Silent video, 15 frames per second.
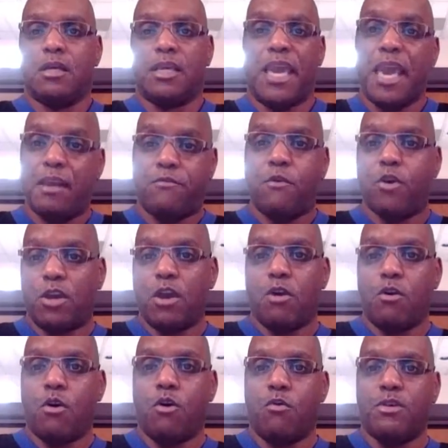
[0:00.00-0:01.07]
can't afford to
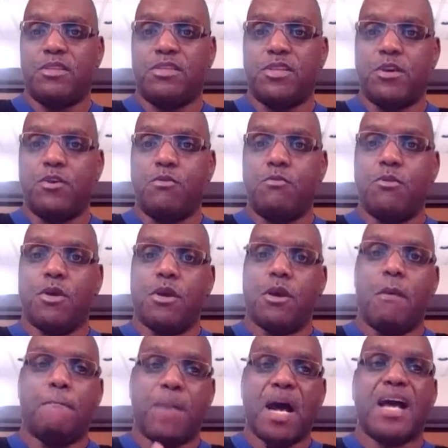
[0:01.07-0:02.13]
go 0-2,
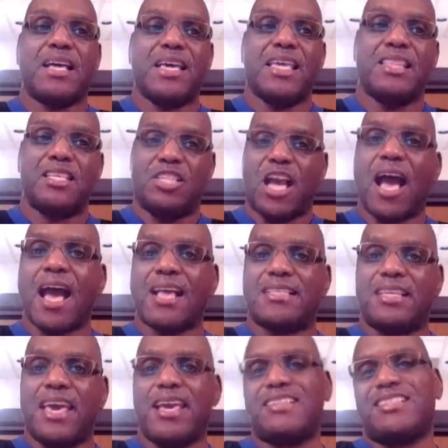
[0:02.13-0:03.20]
but in the Giants'
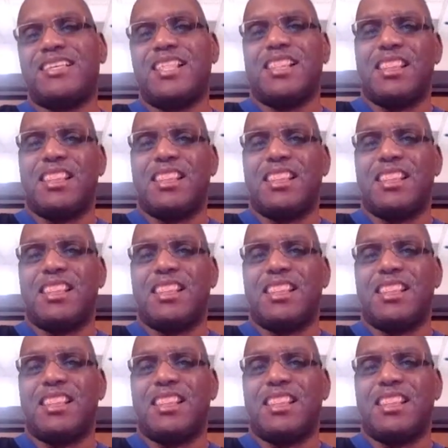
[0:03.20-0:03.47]
case,